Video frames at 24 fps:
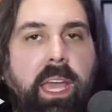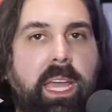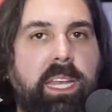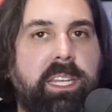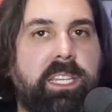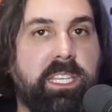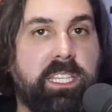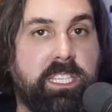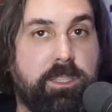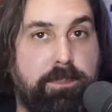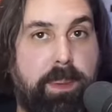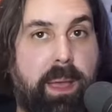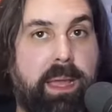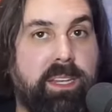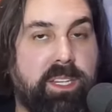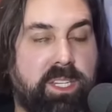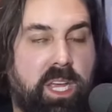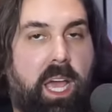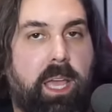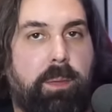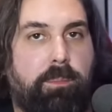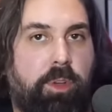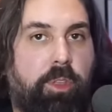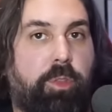And to spend
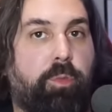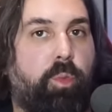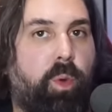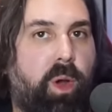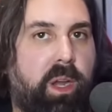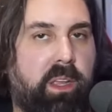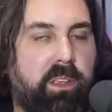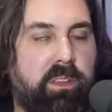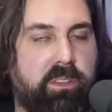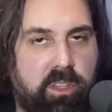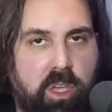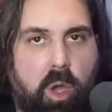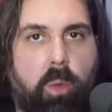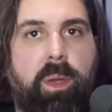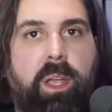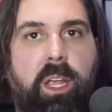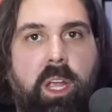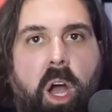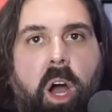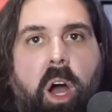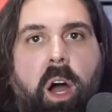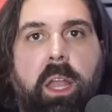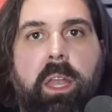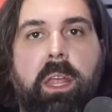time with what is going
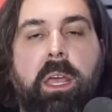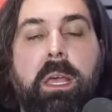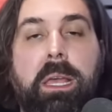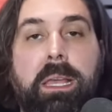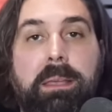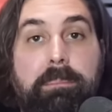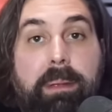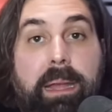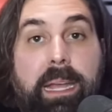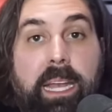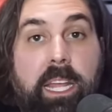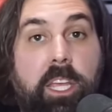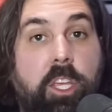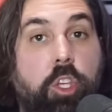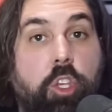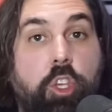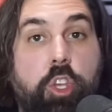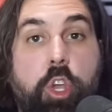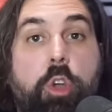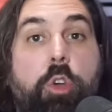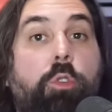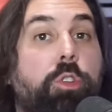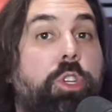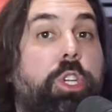on, meaning
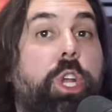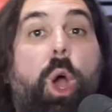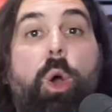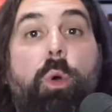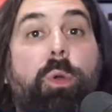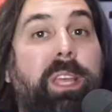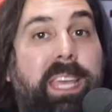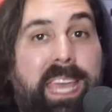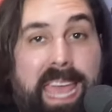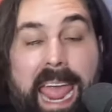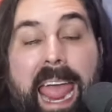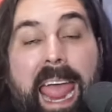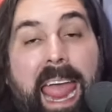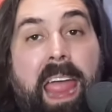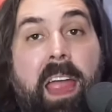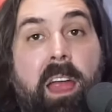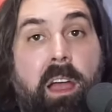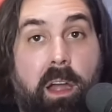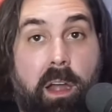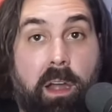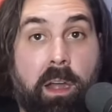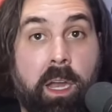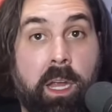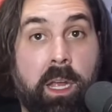you don't
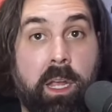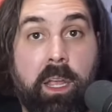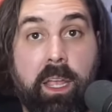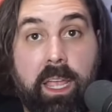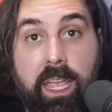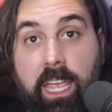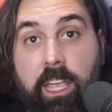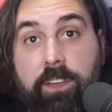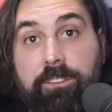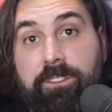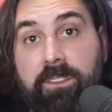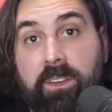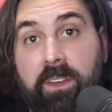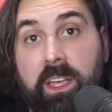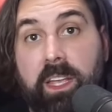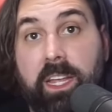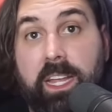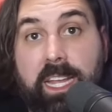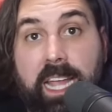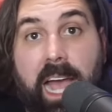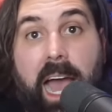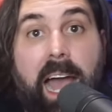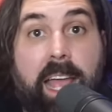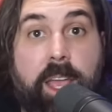care if
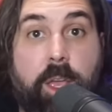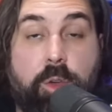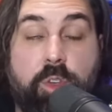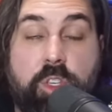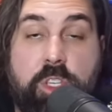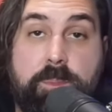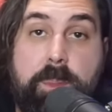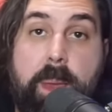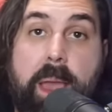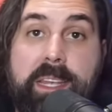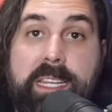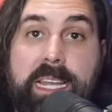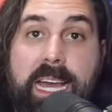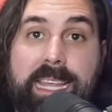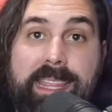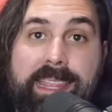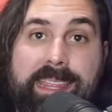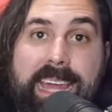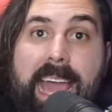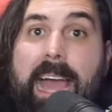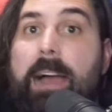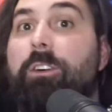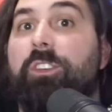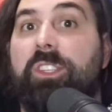guy who spent a
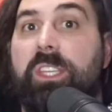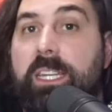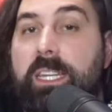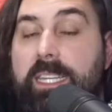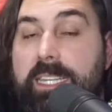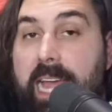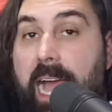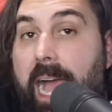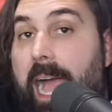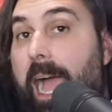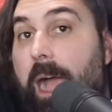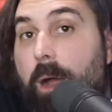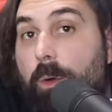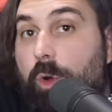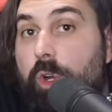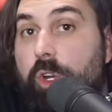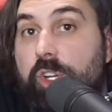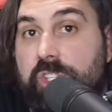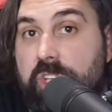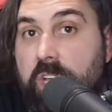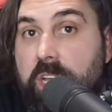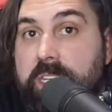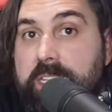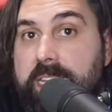thousand
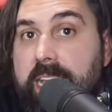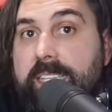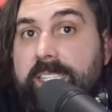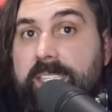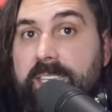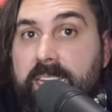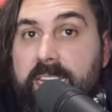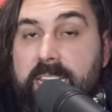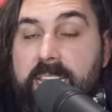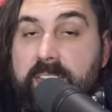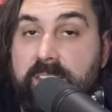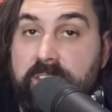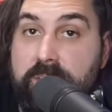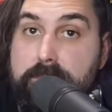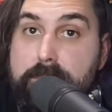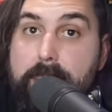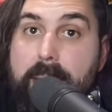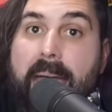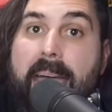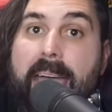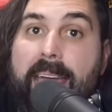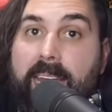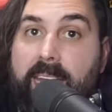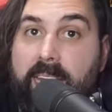hours on Destiny is
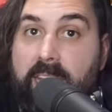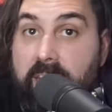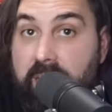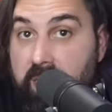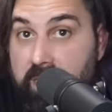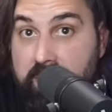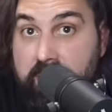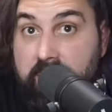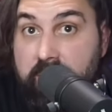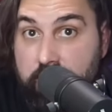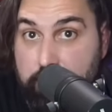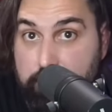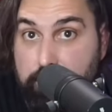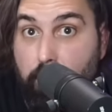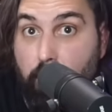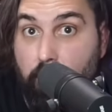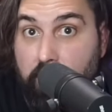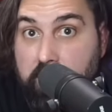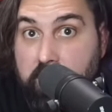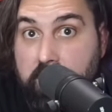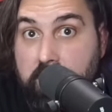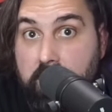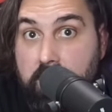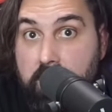mad at it at this
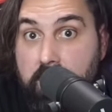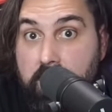point.